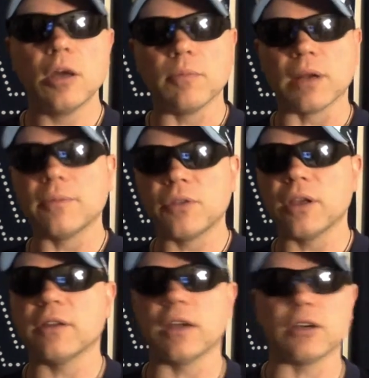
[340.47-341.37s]
But I'm
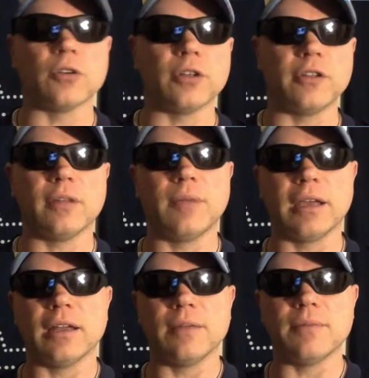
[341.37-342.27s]
thinking that Gurley's going to
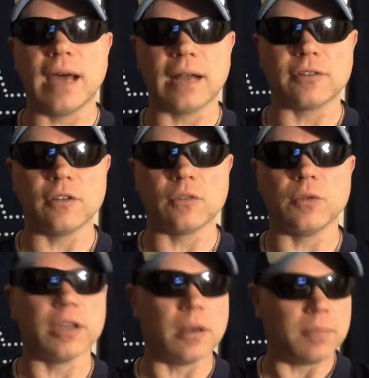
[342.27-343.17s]
make an impact this
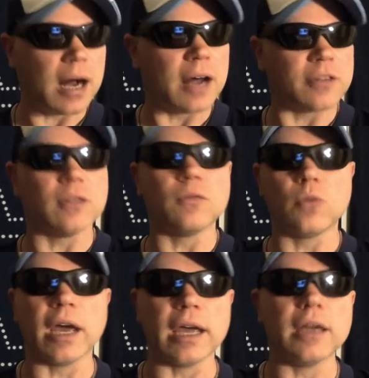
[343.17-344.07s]
week in a positive
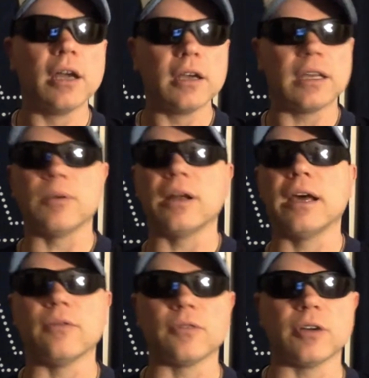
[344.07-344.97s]
way. Keep an
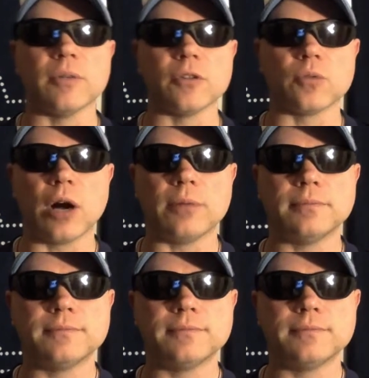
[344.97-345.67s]
eye out for him as well.